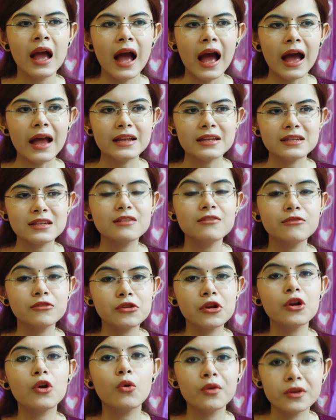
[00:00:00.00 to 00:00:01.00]
And if you are
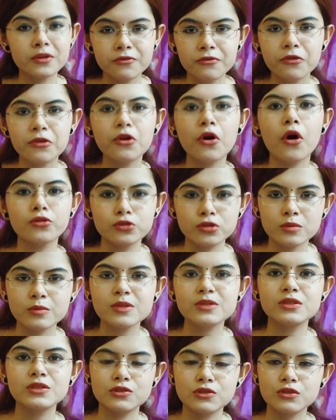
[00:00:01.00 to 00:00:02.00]
going for
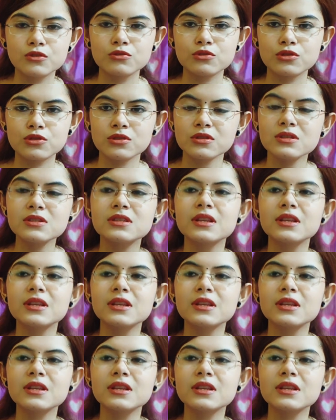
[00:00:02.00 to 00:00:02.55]
autonomous institutions,